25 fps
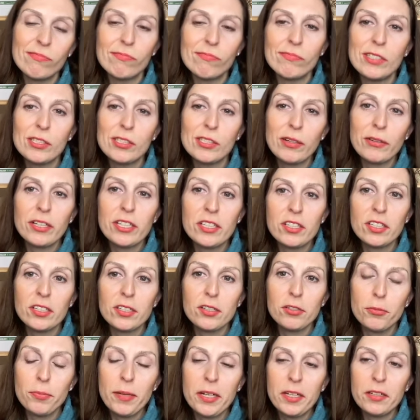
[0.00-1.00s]
what do I want to talk
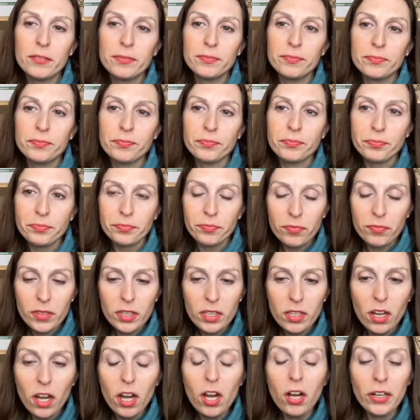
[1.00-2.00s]
to you about?
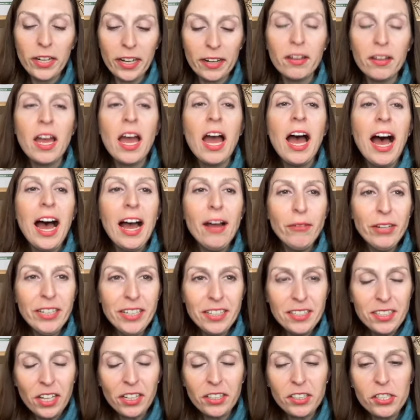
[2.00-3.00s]
Okay. I want
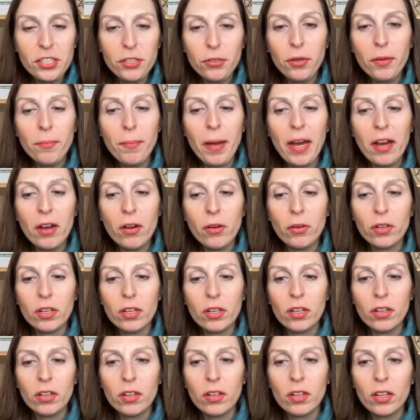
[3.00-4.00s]
to talk to you about
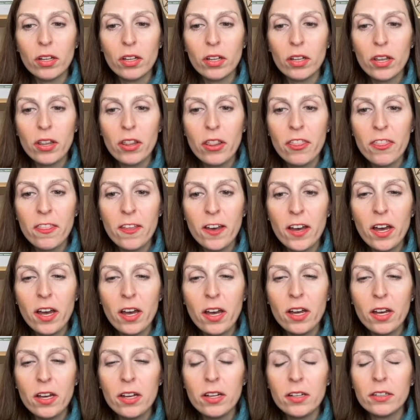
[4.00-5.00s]

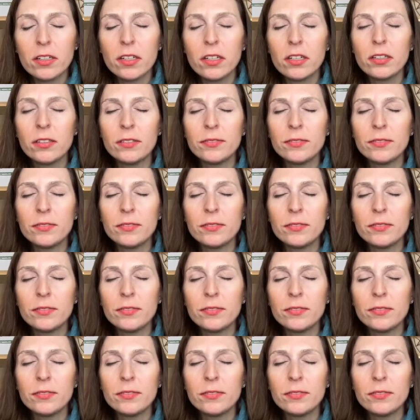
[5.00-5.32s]
the,